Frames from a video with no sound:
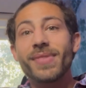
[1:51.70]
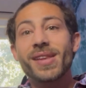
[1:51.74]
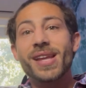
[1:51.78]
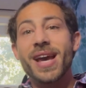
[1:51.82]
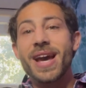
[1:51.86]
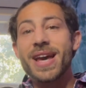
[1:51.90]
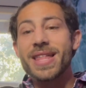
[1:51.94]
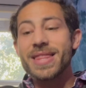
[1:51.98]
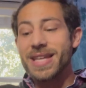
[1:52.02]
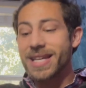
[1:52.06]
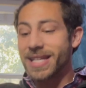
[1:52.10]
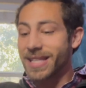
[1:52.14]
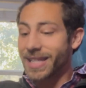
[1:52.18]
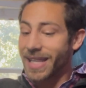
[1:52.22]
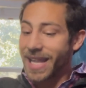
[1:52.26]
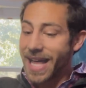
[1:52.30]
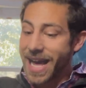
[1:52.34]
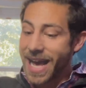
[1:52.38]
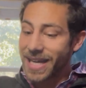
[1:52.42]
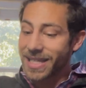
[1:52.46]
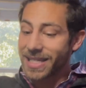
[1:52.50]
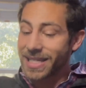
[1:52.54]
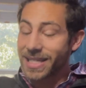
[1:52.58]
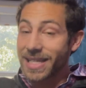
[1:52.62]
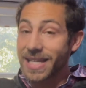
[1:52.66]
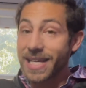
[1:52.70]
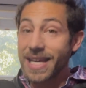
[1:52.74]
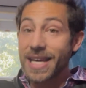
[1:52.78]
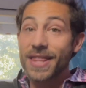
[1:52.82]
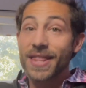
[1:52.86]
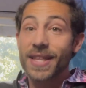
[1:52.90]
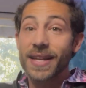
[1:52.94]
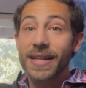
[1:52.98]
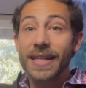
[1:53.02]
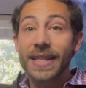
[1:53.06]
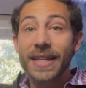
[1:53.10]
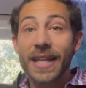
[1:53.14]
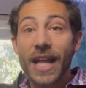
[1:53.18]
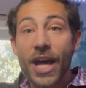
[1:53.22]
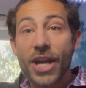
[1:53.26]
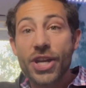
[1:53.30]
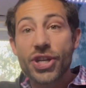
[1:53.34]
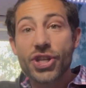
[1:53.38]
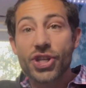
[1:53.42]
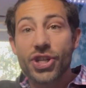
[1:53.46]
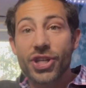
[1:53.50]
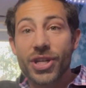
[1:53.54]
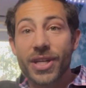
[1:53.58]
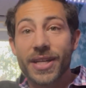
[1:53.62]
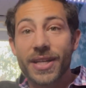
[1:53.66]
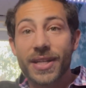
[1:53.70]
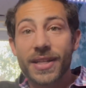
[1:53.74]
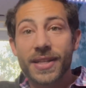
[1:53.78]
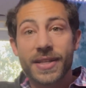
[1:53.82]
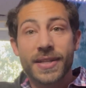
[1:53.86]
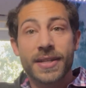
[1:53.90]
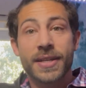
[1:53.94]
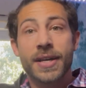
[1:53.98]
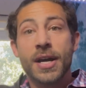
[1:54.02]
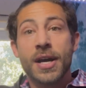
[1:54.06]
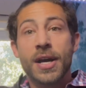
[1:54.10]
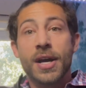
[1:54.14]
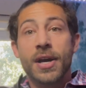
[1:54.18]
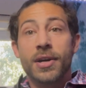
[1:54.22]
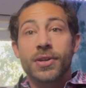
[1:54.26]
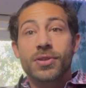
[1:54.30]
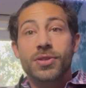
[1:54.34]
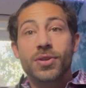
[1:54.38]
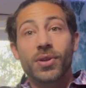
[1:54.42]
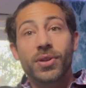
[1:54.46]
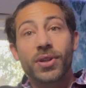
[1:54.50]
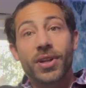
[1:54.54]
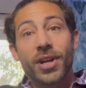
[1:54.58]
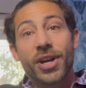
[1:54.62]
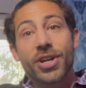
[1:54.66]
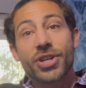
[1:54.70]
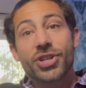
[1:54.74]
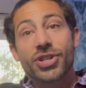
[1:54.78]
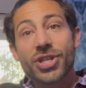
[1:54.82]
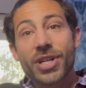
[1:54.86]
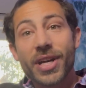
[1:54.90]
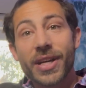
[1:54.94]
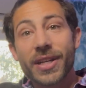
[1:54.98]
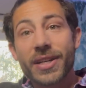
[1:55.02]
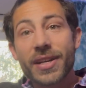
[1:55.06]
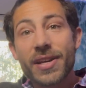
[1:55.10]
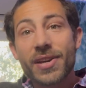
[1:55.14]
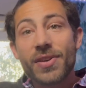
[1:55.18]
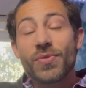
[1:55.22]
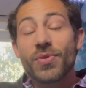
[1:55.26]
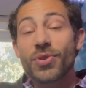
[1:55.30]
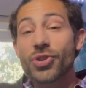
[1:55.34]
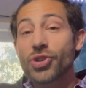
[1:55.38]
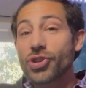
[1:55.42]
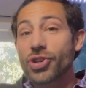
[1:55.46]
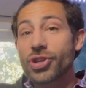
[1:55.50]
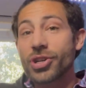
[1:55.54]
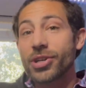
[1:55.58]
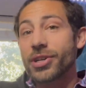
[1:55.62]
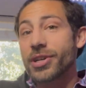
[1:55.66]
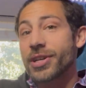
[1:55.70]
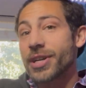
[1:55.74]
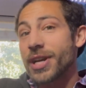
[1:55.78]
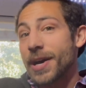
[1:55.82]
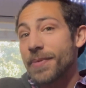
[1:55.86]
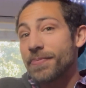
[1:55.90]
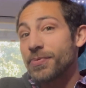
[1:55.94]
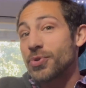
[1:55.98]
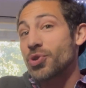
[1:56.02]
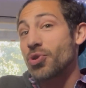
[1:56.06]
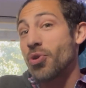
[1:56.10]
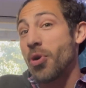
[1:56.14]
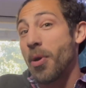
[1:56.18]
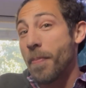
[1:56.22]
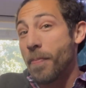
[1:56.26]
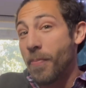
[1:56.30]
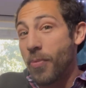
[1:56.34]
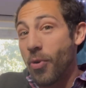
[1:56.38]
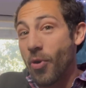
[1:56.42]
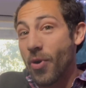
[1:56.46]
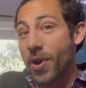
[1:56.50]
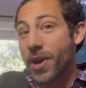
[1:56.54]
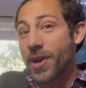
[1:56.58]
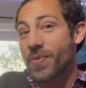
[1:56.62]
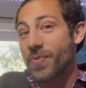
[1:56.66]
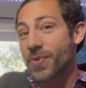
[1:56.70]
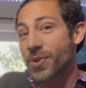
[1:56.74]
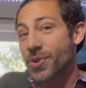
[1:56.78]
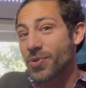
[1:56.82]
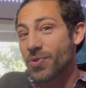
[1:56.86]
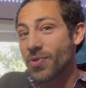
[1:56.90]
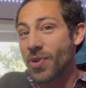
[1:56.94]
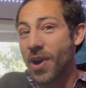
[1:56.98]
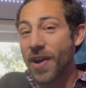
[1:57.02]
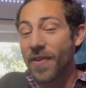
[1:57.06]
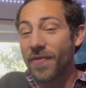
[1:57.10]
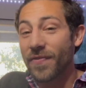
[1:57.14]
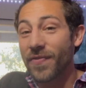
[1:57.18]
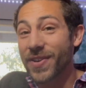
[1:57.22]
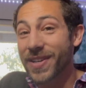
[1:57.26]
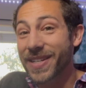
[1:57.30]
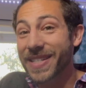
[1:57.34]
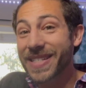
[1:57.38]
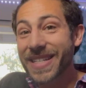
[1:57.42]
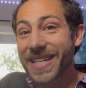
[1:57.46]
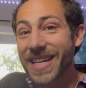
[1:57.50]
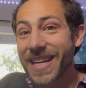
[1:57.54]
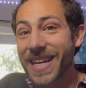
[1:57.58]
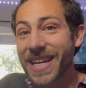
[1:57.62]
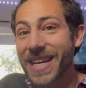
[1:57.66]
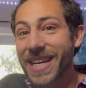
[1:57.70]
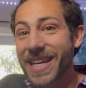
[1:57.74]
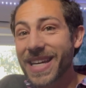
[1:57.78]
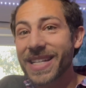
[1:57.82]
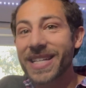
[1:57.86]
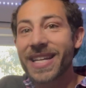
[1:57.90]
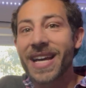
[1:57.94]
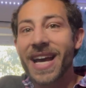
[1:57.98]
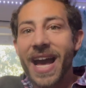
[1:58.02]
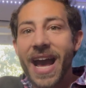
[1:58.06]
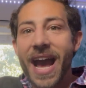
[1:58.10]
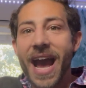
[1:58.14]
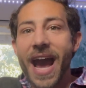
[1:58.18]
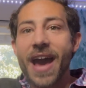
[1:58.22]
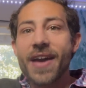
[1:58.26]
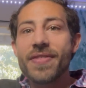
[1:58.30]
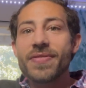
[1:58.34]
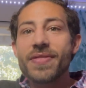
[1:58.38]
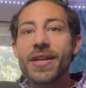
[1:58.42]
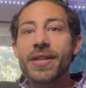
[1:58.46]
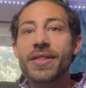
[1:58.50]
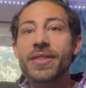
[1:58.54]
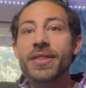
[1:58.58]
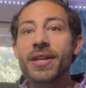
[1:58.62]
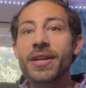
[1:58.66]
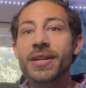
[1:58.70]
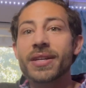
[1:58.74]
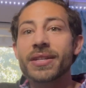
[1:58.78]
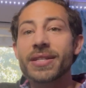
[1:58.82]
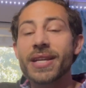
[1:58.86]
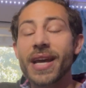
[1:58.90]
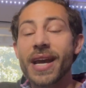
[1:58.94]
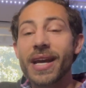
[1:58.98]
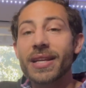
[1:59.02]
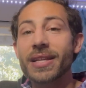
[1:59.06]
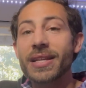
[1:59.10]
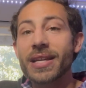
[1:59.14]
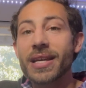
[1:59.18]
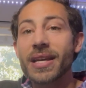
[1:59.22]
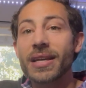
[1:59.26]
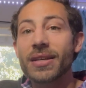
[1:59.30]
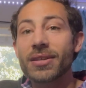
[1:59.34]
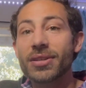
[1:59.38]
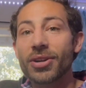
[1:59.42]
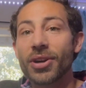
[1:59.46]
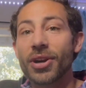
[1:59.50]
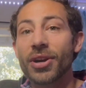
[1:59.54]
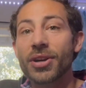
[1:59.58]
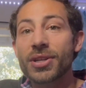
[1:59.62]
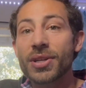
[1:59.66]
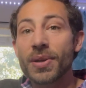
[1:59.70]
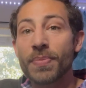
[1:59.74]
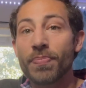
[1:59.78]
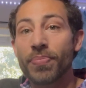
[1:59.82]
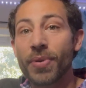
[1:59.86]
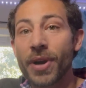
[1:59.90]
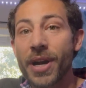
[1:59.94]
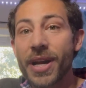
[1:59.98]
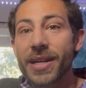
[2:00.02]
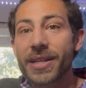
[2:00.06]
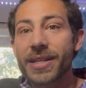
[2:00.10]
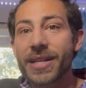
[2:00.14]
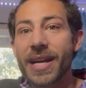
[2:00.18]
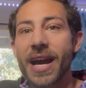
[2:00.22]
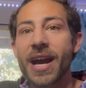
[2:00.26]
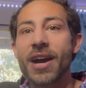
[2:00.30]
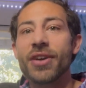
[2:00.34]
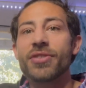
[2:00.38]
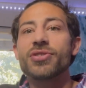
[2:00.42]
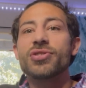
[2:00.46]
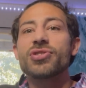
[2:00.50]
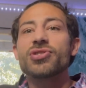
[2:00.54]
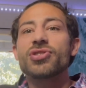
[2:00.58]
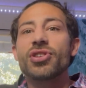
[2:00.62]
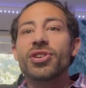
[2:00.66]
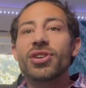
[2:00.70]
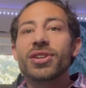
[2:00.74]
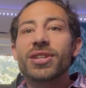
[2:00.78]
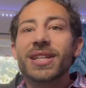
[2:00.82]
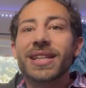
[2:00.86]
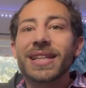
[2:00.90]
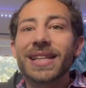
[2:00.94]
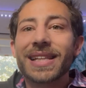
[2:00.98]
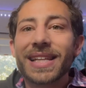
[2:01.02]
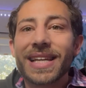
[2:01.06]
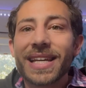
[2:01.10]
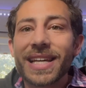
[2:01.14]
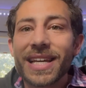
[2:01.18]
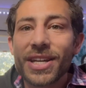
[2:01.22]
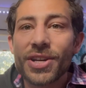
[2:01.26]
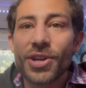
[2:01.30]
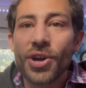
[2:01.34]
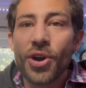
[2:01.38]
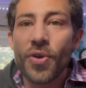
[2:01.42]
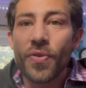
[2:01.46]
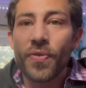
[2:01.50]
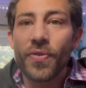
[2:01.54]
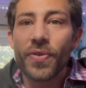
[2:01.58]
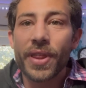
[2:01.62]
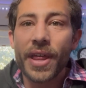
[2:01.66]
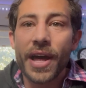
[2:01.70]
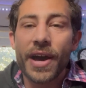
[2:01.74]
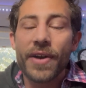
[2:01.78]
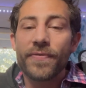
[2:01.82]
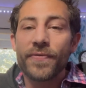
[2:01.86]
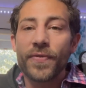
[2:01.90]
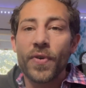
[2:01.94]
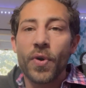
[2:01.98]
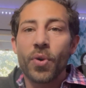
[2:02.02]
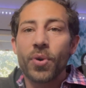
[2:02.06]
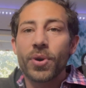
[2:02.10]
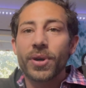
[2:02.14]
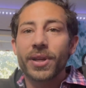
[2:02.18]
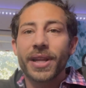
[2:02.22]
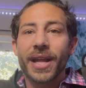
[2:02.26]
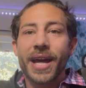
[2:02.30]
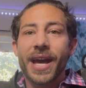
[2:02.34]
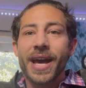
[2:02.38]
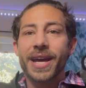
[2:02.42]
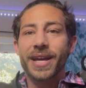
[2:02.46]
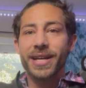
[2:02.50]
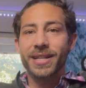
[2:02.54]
And then lastly, the lunges. So lunge technique was good up to a point when you got fatigued and then the technique started to break down. You started to lean over that forward leg